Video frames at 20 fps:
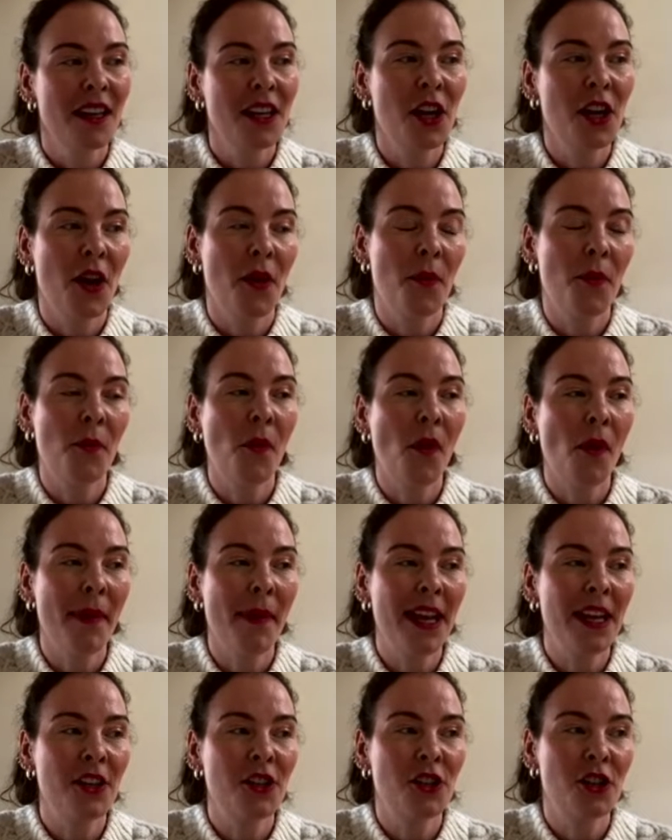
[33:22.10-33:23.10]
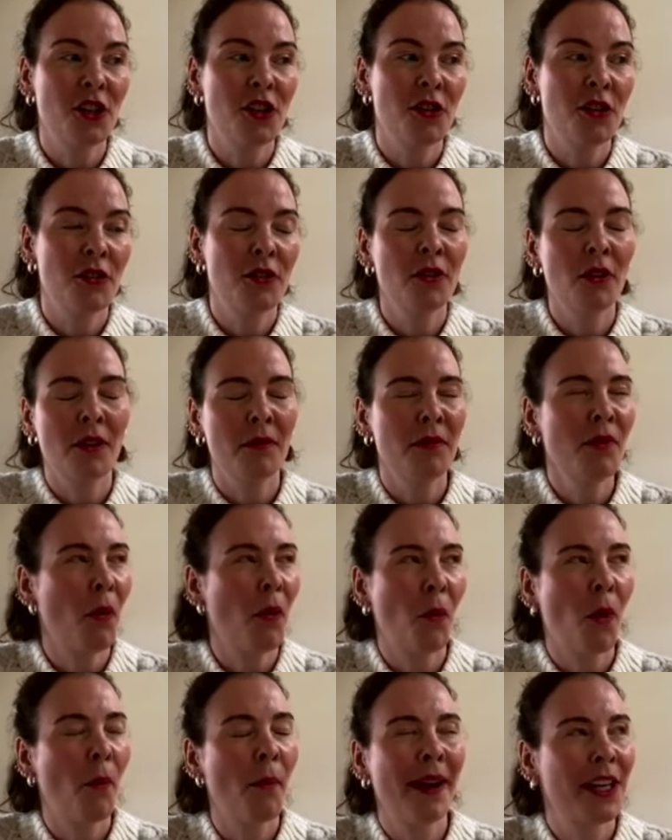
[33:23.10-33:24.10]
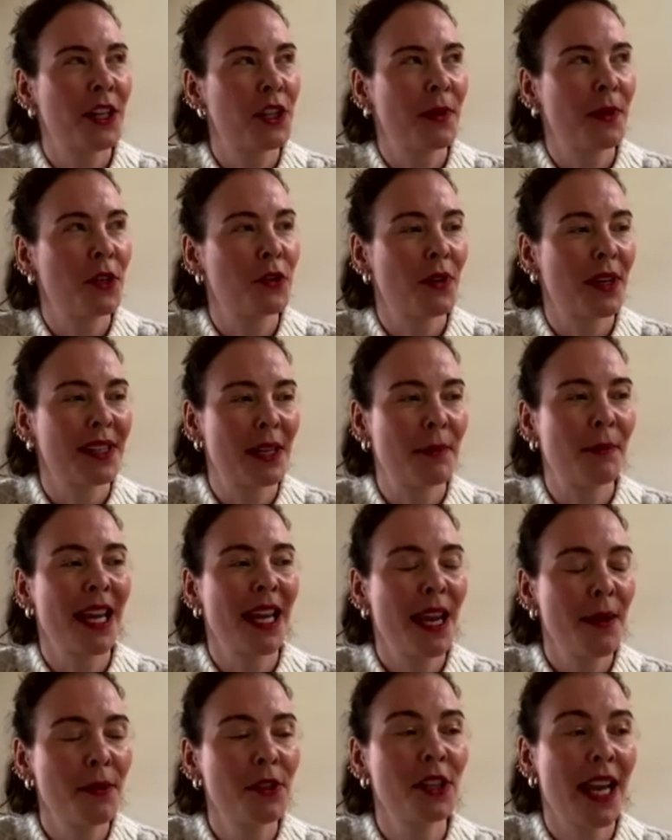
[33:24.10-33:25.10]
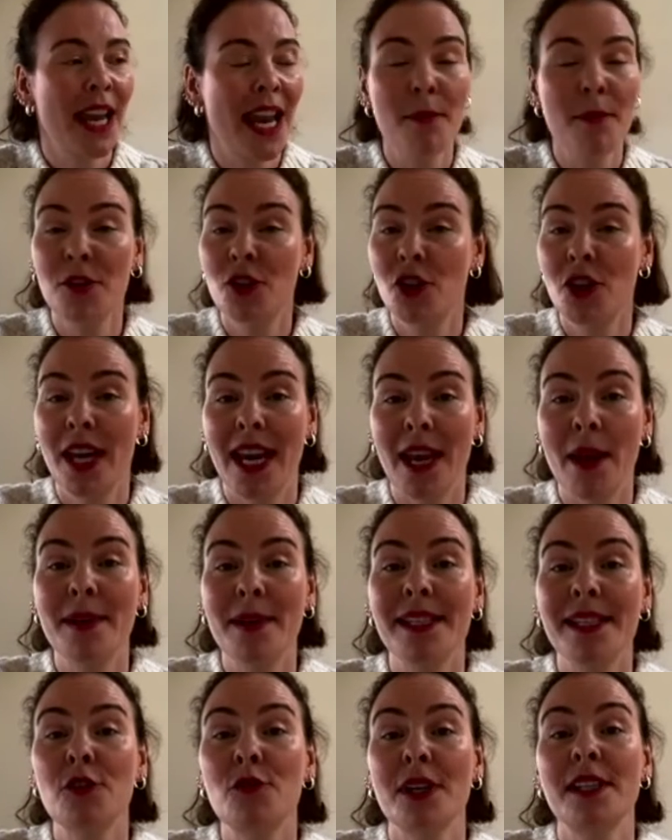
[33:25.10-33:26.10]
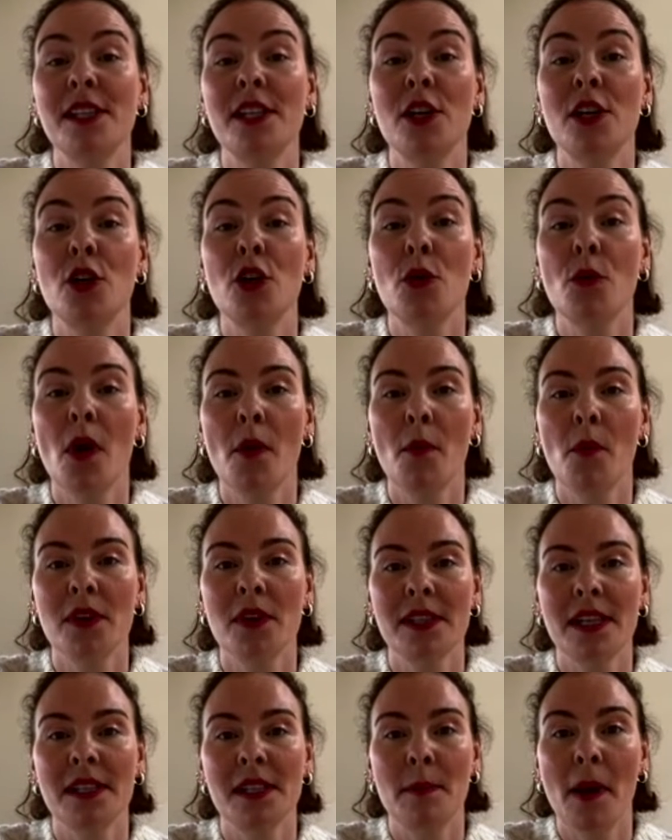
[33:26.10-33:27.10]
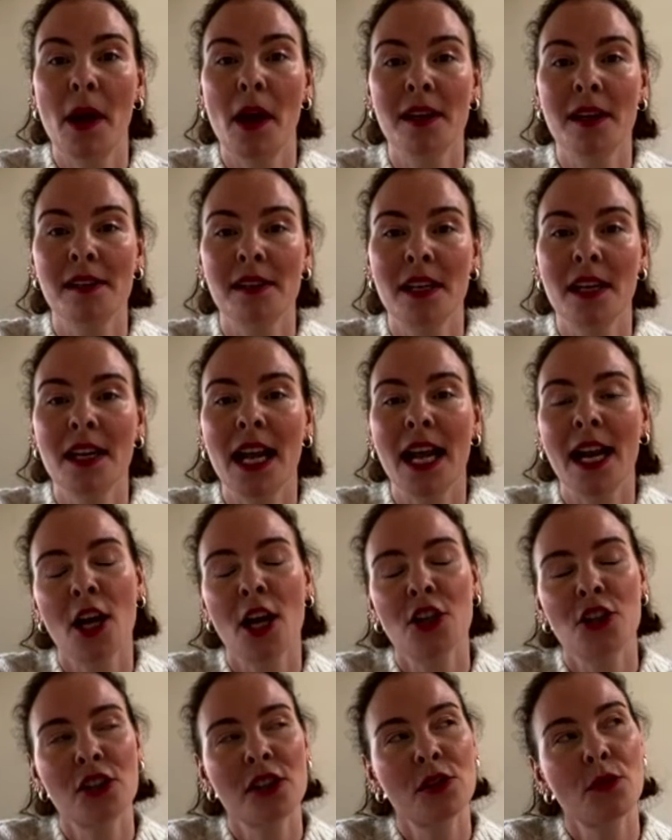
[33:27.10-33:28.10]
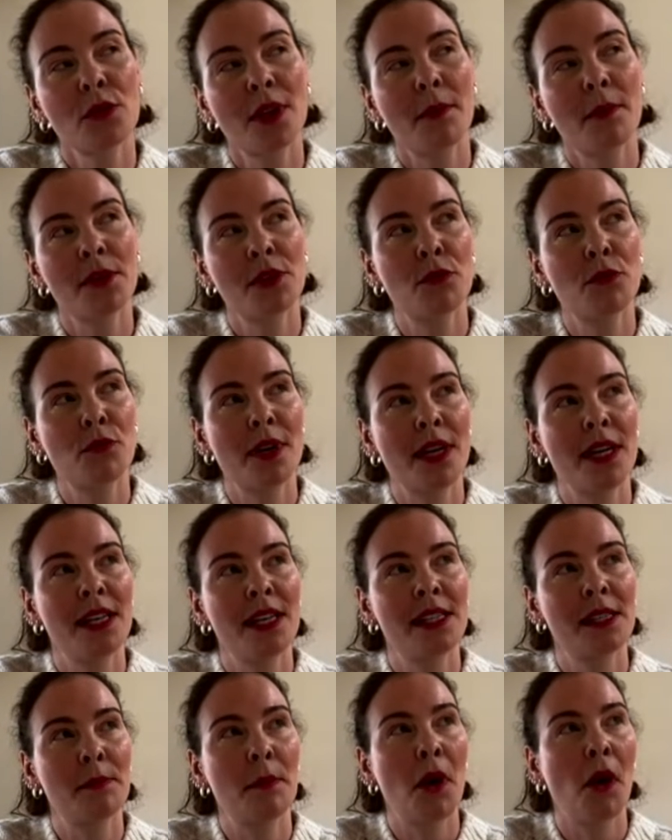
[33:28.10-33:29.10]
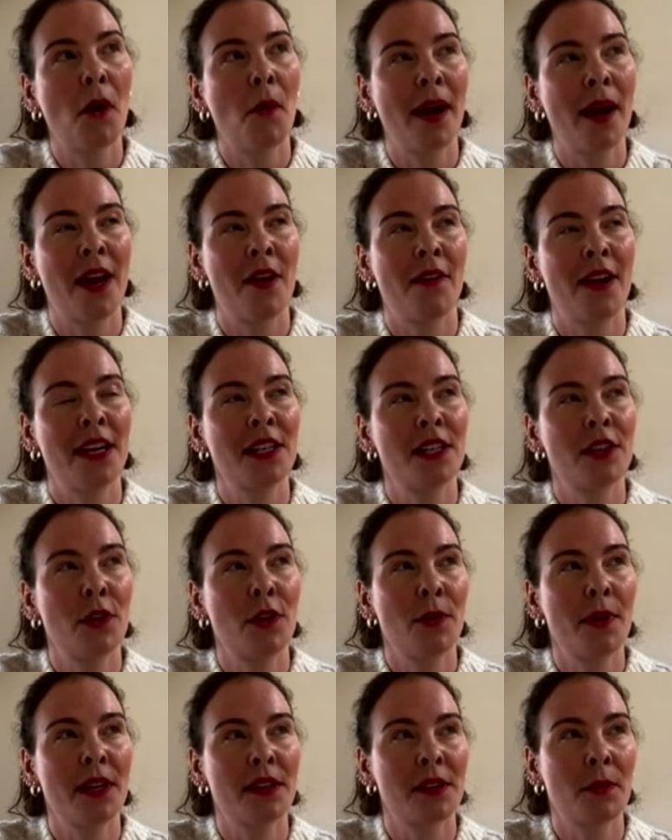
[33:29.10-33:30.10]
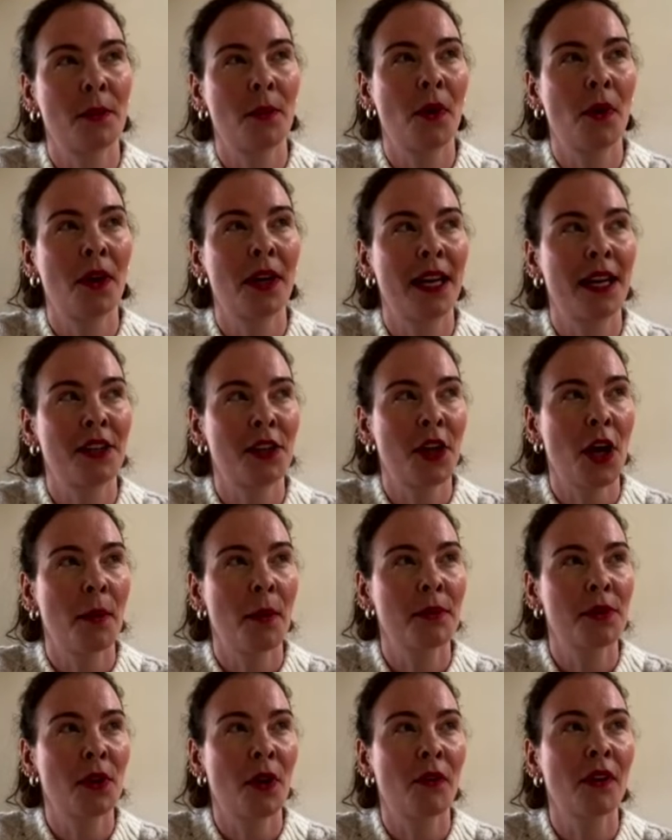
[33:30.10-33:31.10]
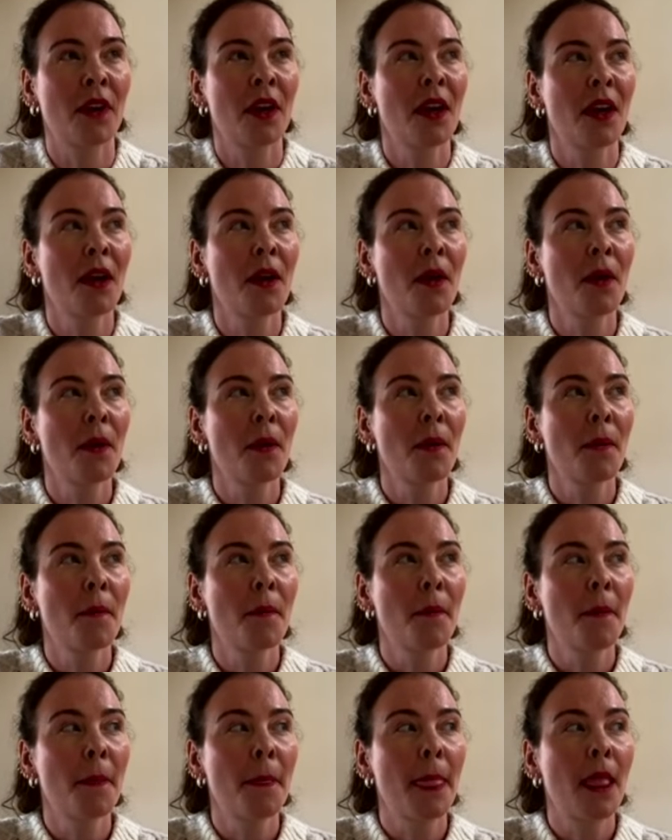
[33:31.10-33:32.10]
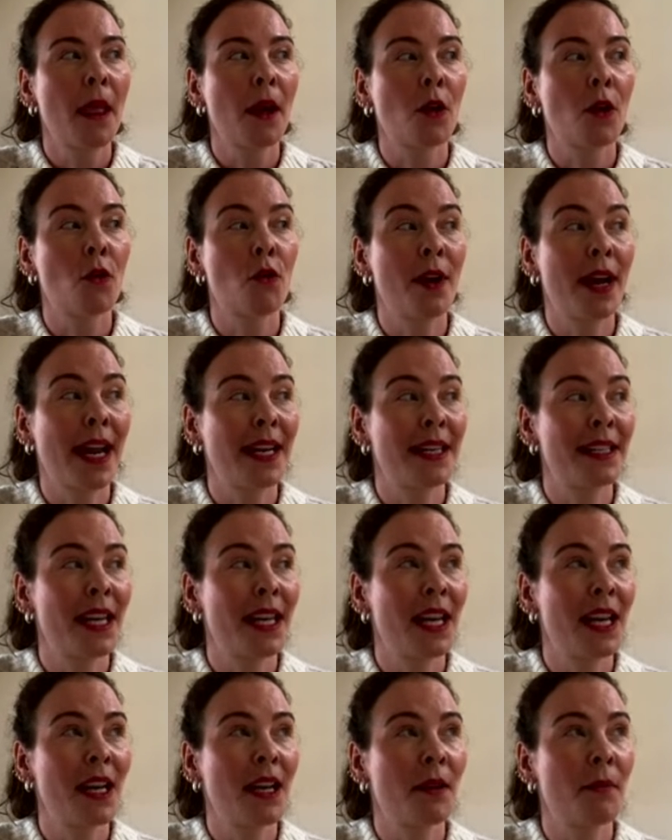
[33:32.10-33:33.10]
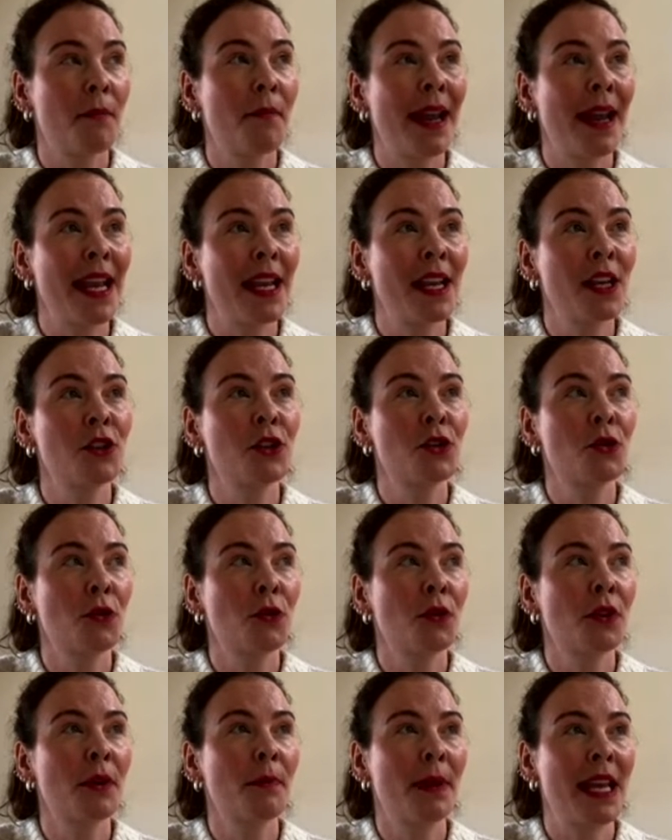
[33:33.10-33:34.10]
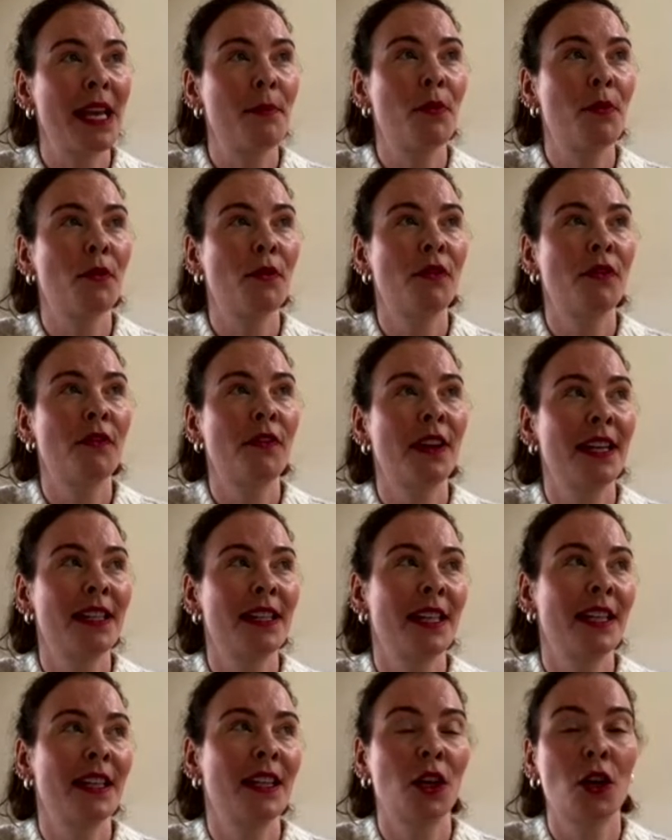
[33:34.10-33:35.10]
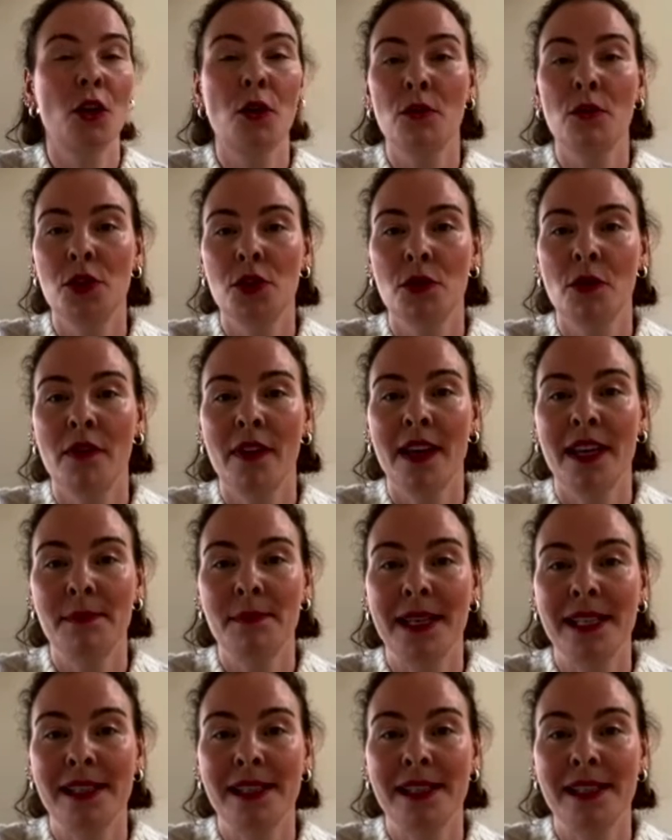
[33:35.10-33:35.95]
You know, what makes you, not what makes you interested, but he was interested in who I was as a person. And I just thought that was a really smart way of interviewing someone, in terms of making sure that people fitted the culture of his